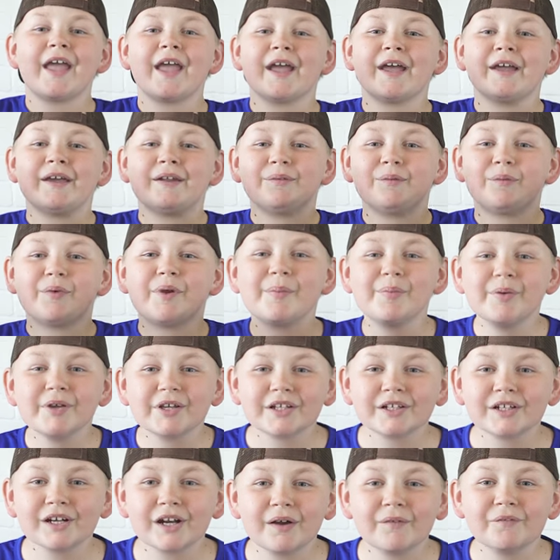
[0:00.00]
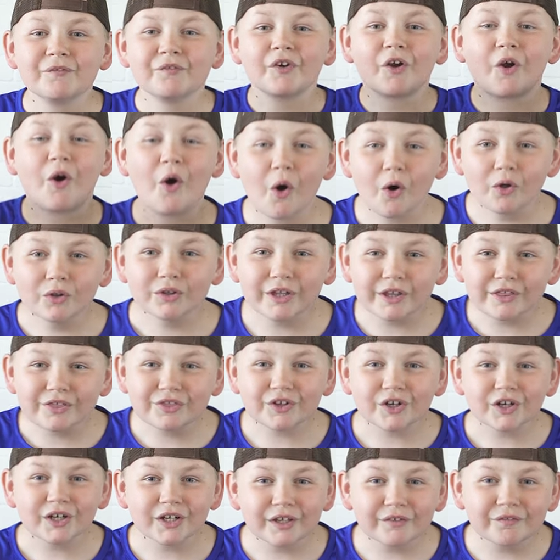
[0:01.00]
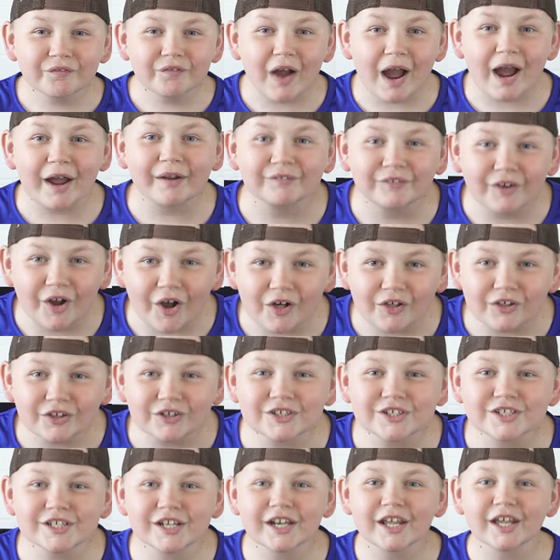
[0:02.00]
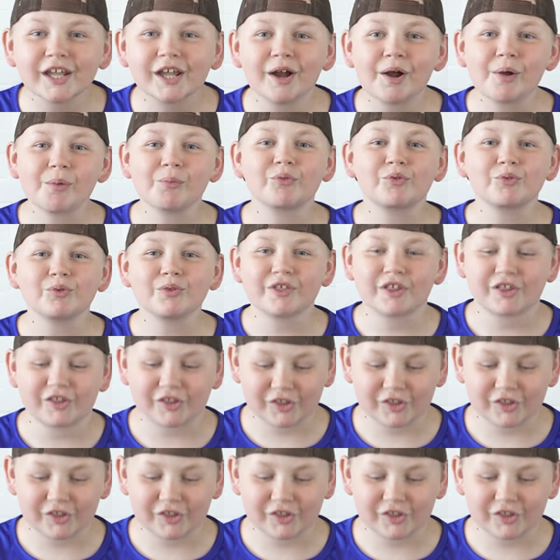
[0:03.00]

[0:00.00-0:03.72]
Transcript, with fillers: and we picked it up for only thirty-five dollars, and it comes with a